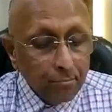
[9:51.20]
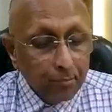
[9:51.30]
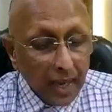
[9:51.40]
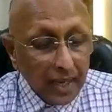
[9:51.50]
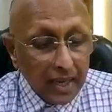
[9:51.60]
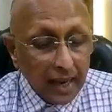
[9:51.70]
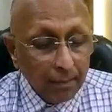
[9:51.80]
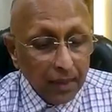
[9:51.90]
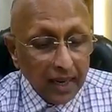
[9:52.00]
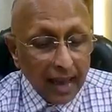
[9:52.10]
Many
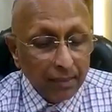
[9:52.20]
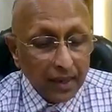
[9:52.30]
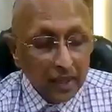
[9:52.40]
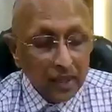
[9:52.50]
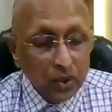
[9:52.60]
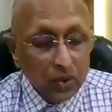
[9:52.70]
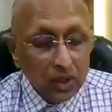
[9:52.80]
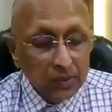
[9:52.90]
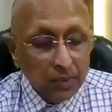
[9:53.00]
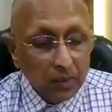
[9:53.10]
rapid apparent
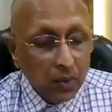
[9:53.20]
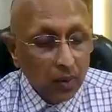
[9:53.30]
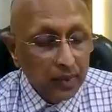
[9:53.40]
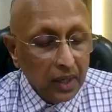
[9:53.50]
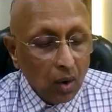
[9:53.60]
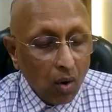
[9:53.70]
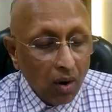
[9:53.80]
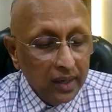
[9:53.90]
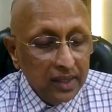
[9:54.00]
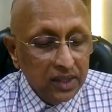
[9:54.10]
cures performed in
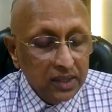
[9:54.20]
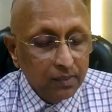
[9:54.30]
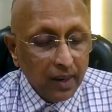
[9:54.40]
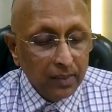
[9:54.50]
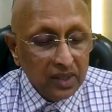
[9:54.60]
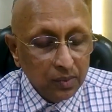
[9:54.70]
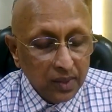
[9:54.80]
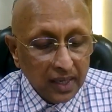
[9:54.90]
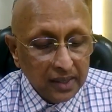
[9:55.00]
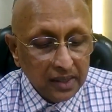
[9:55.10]
all ages by
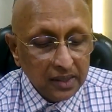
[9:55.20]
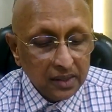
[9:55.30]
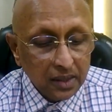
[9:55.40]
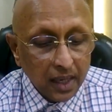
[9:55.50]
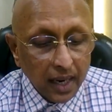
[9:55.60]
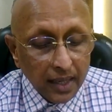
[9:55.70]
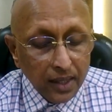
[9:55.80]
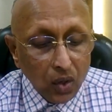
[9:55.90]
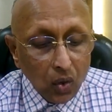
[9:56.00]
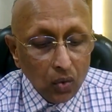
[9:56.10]
mesmerizers
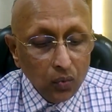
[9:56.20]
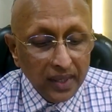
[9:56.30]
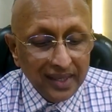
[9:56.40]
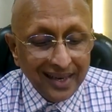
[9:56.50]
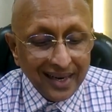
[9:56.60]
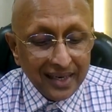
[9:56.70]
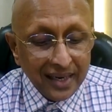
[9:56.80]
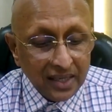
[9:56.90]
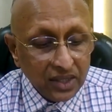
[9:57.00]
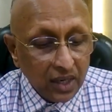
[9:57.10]
endowed with great
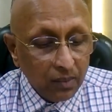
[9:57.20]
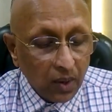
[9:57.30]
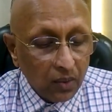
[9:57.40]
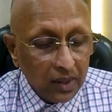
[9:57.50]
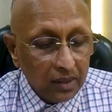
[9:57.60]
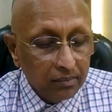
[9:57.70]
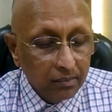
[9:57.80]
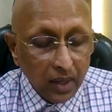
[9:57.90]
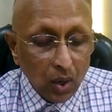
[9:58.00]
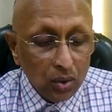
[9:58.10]
natural power
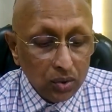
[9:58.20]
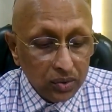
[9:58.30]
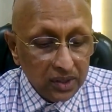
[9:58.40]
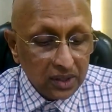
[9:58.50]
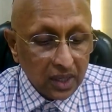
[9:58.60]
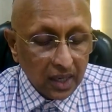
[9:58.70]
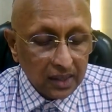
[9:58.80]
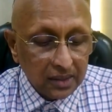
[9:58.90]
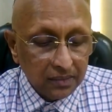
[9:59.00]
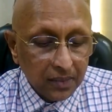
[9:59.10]
belong to this class.
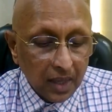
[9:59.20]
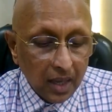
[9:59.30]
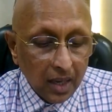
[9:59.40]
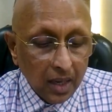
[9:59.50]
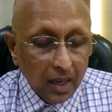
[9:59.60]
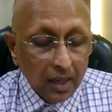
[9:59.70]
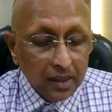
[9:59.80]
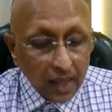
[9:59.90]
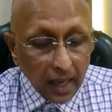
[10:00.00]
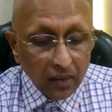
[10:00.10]

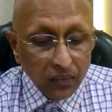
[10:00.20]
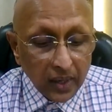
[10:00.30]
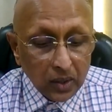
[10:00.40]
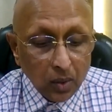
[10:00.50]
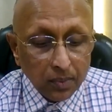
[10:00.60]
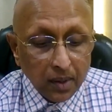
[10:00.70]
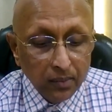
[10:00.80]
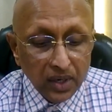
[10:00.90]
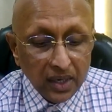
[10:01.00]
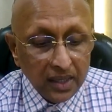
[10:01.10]
The effect of
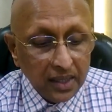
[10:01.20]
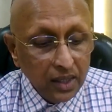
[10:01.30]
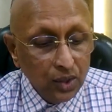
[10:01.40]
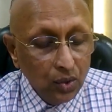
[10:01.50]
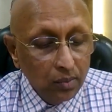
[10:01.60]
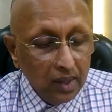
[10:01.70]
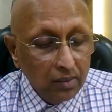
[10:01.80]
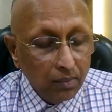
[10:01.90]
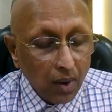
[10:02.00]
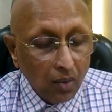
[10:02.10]
communicated
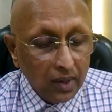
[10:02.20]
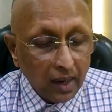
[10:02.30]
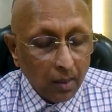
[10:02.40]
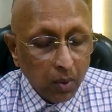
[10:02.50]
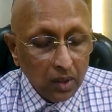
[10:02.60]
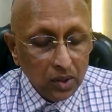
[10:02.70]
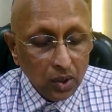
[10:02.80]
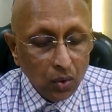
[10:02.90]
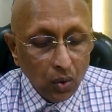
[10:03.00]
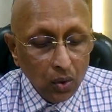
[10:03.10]
human power upon
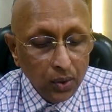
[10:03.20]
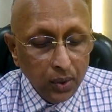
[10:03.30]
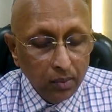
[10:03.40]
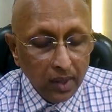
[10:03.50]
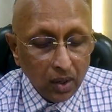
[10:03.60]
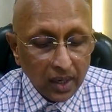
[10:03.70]
the whole human